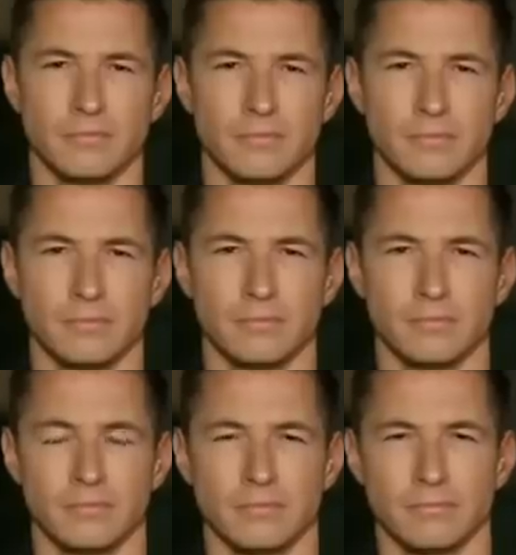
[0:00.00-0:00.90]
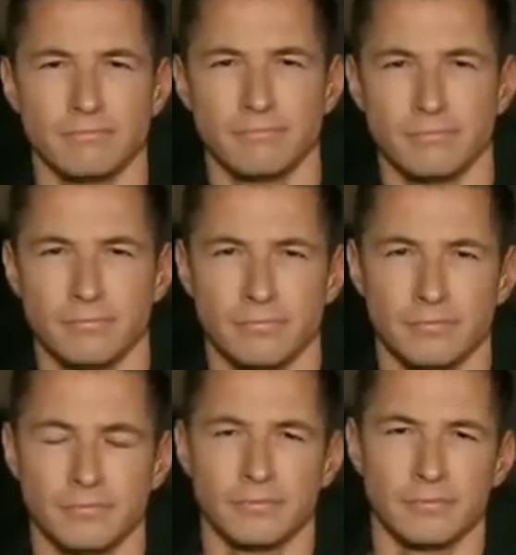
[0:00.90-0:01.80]

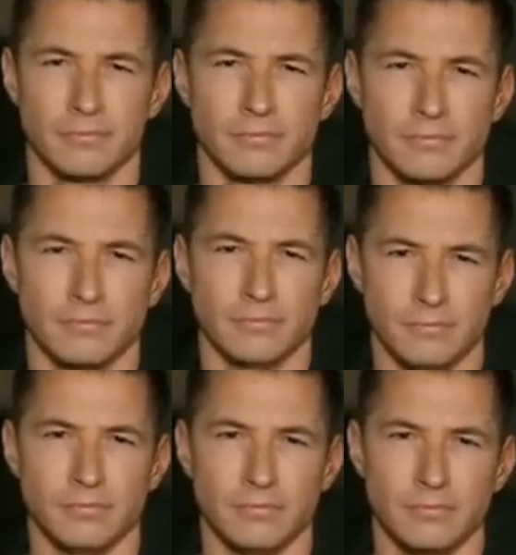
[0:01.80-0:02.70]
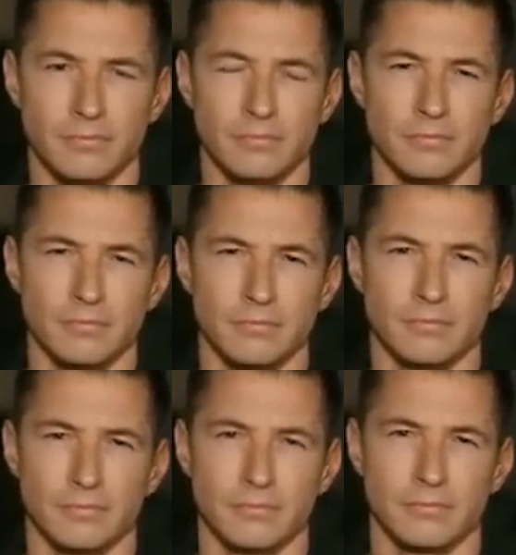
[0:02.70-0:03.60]

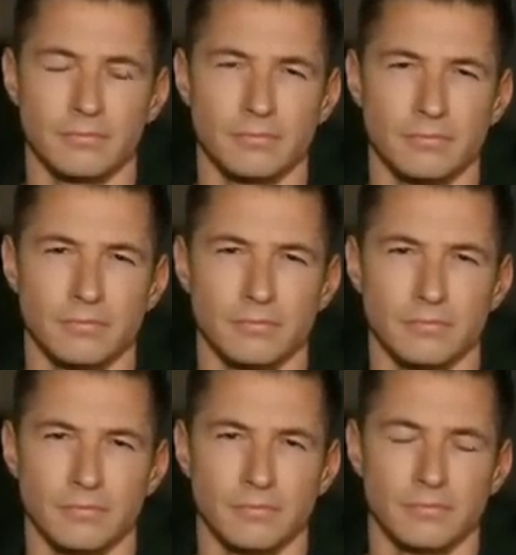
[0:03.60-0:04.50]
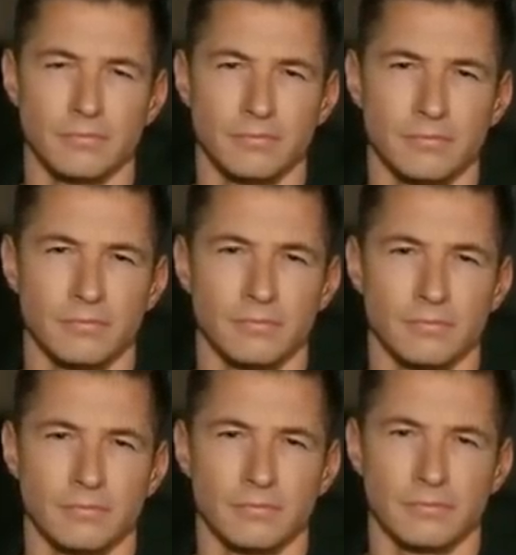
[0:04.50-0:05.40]

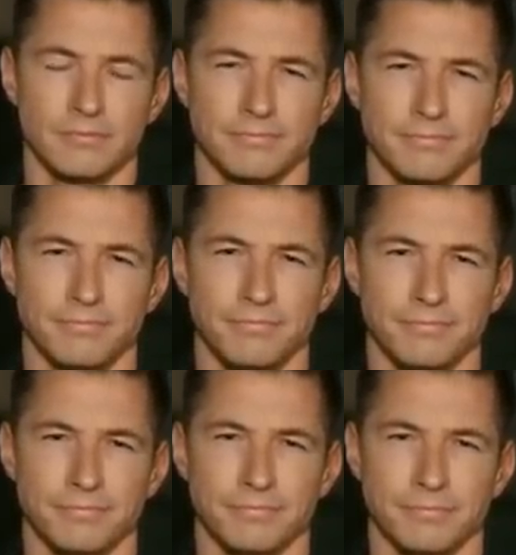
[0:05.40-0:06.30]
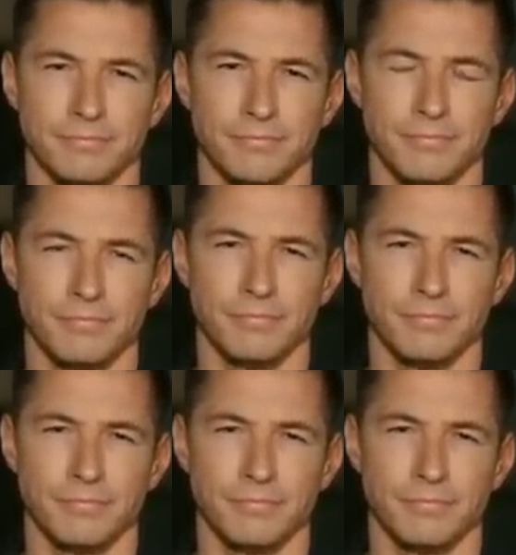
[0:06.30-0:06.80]
(silent)